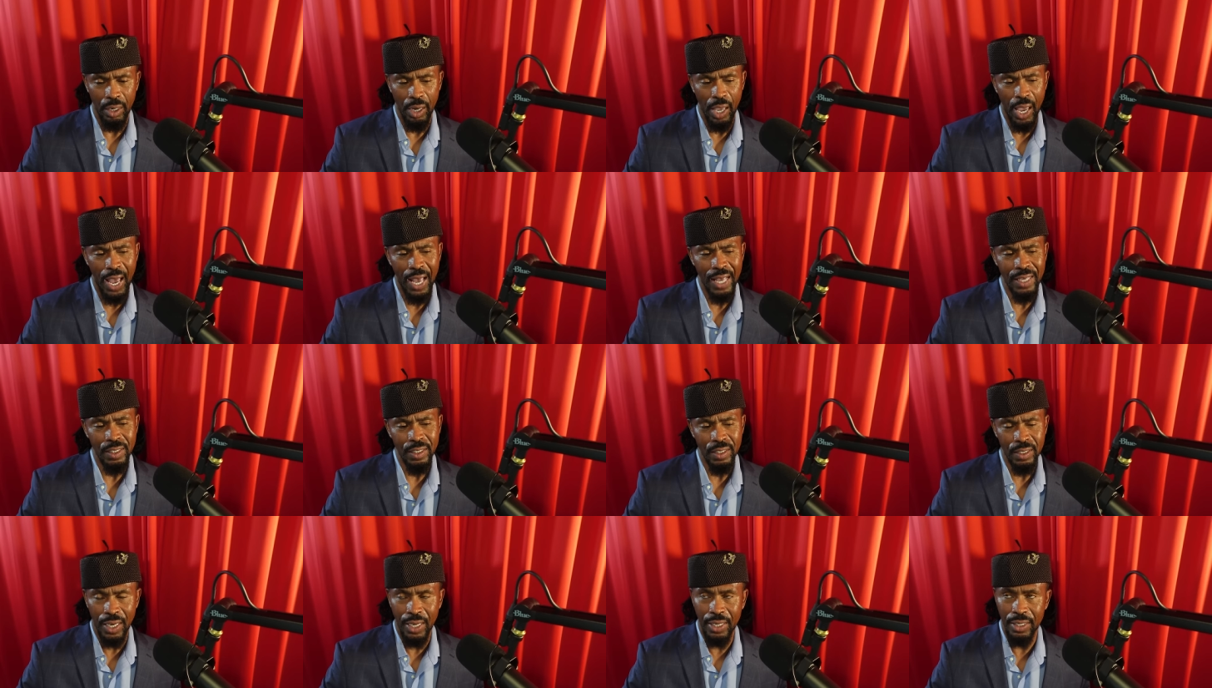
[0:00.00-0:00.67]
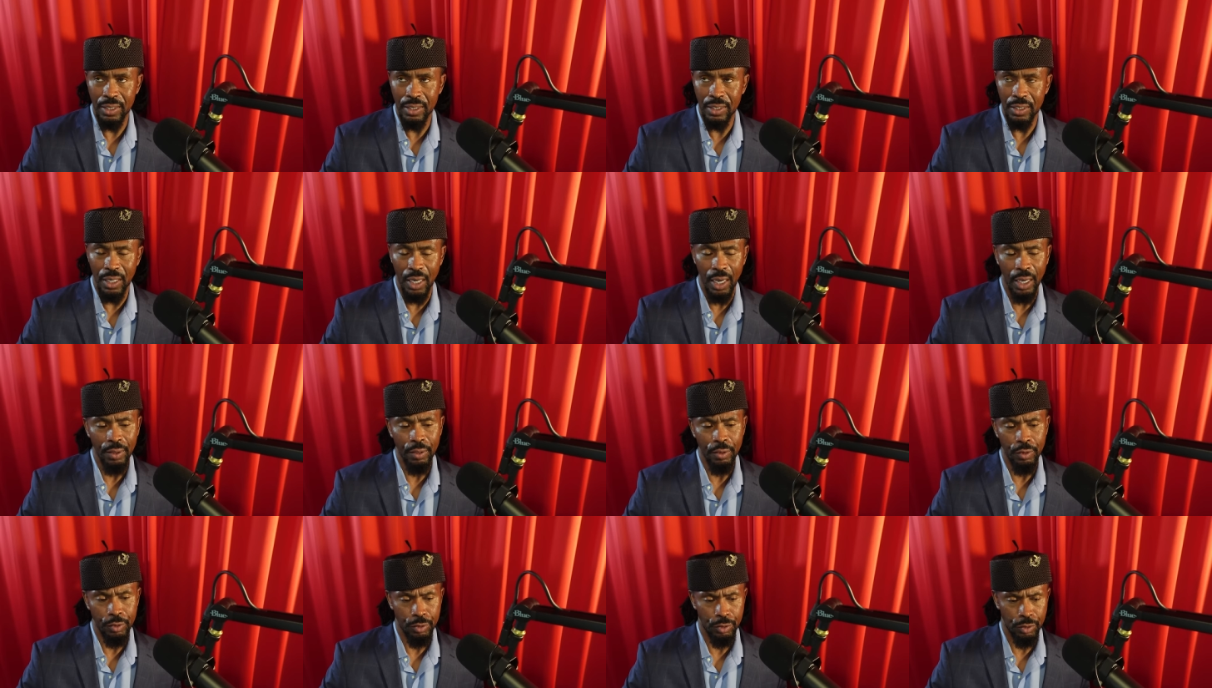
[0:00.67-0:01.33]
asset to
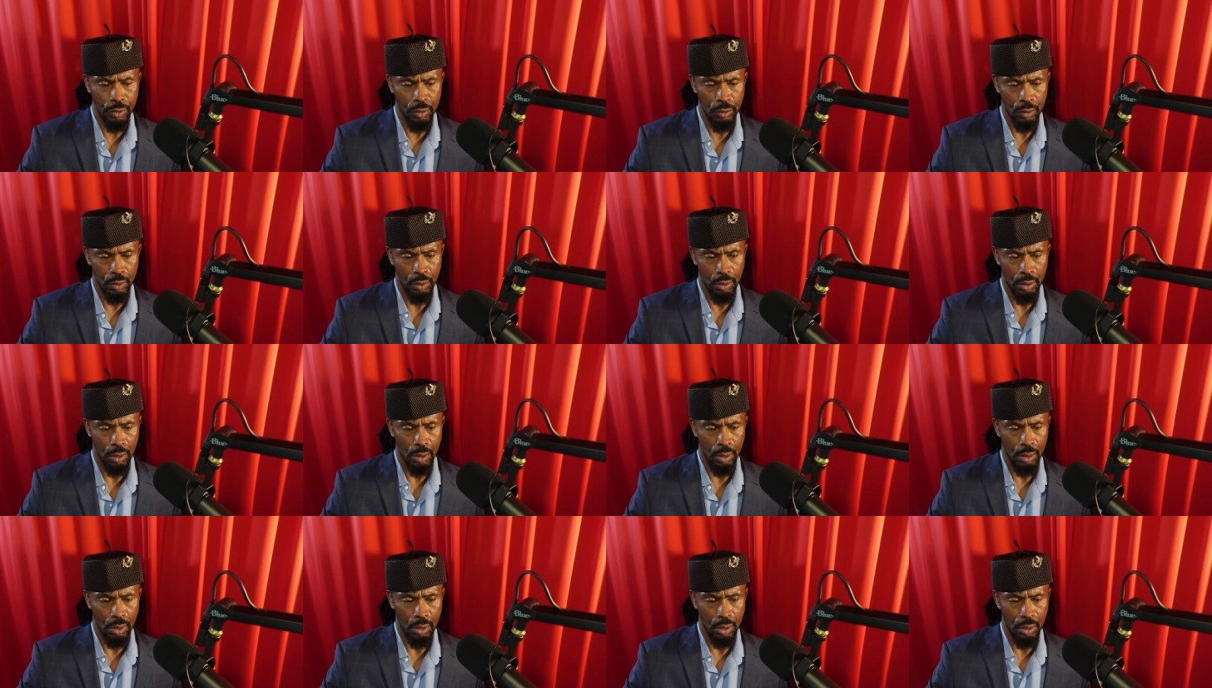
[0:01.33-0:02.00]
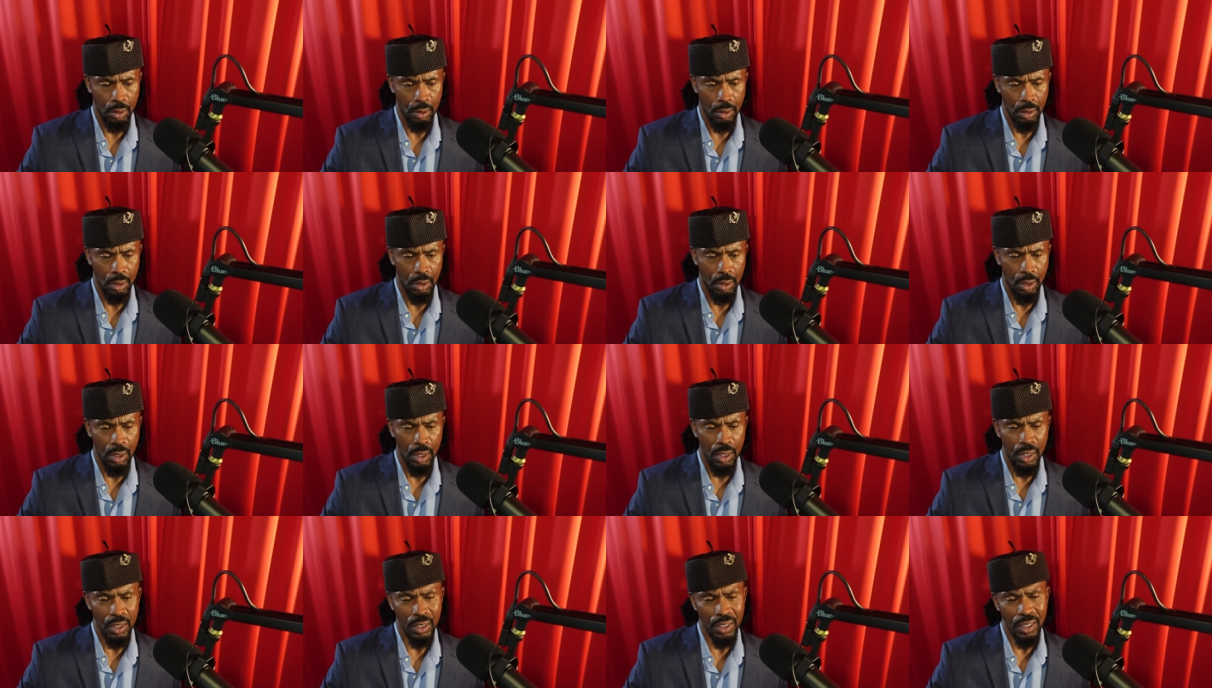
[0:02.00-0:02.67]
others.
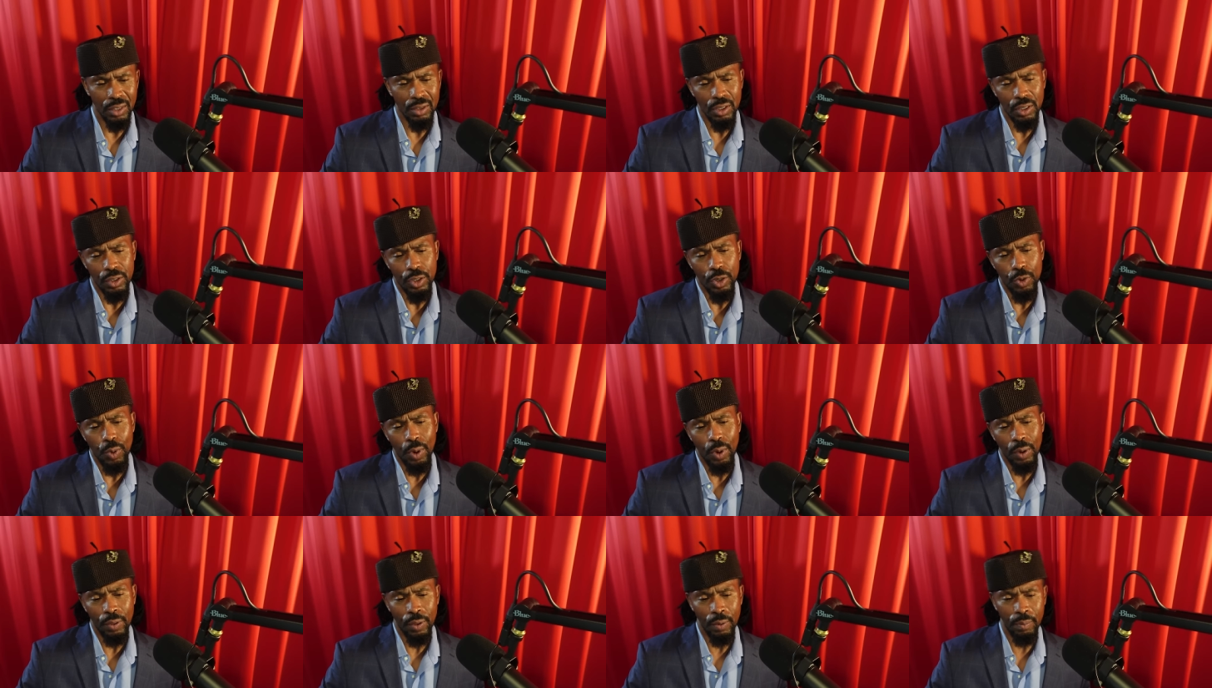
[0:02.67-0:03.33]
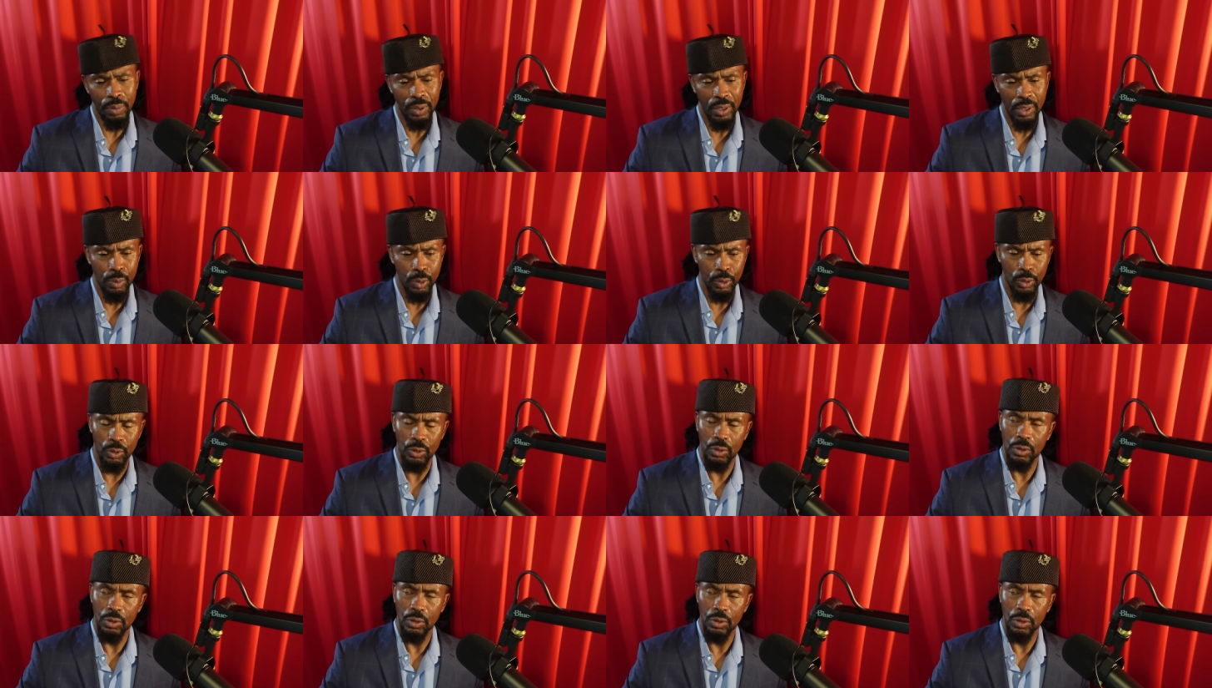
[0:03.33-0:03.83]
Get to know other people